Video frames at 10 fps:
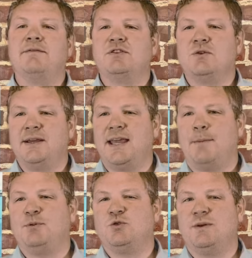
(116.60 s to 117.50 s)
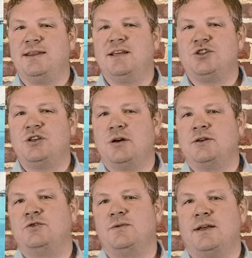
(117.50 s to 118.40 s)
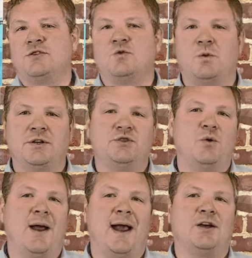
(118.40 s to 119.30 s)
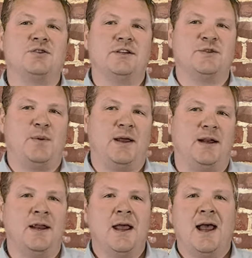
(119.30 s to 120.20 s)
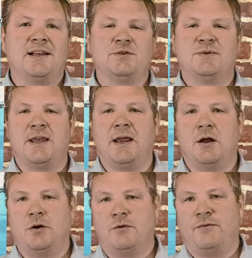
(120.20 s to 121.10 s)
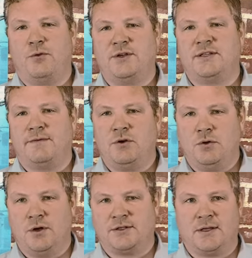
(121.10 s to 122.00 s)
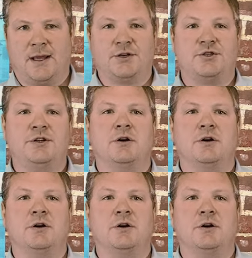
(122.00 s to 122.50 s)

inventory gap between this year and 2022 actually expanded, as it was 847 units last